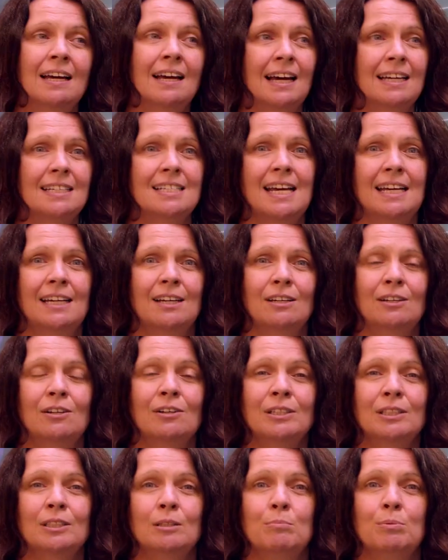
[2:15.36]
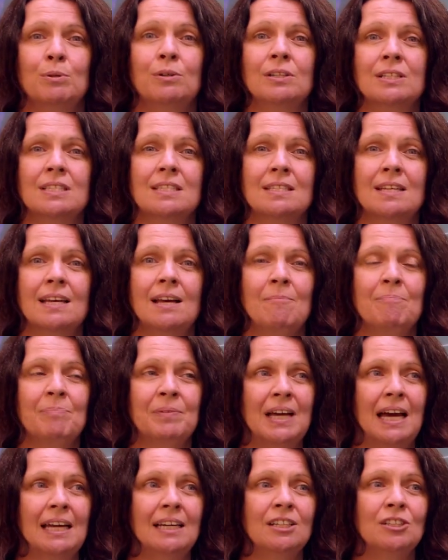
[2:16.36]
and take a look at the books
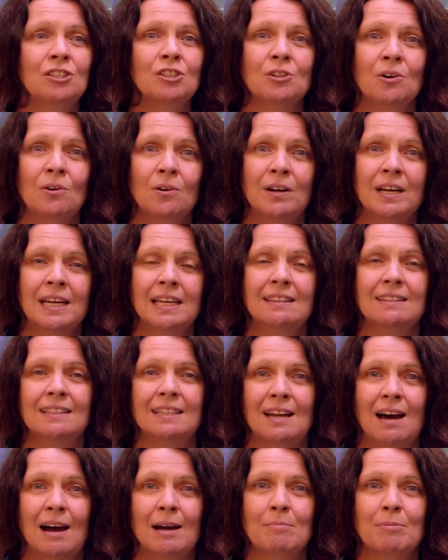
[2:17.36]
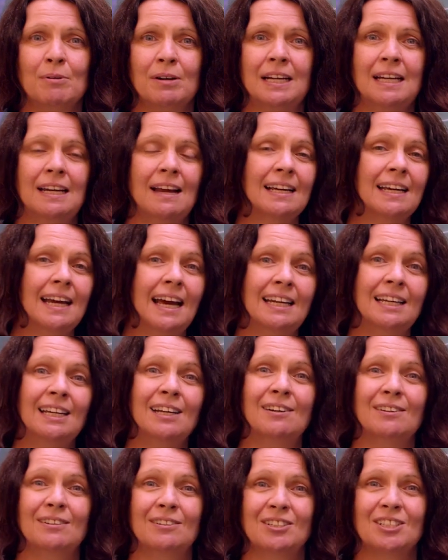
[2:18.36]
and enjoy the library like
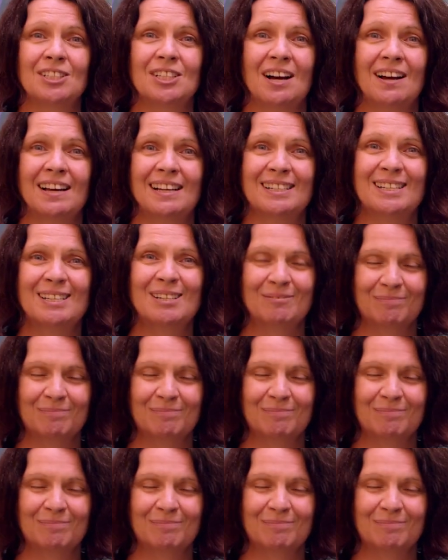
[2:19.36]
any other child.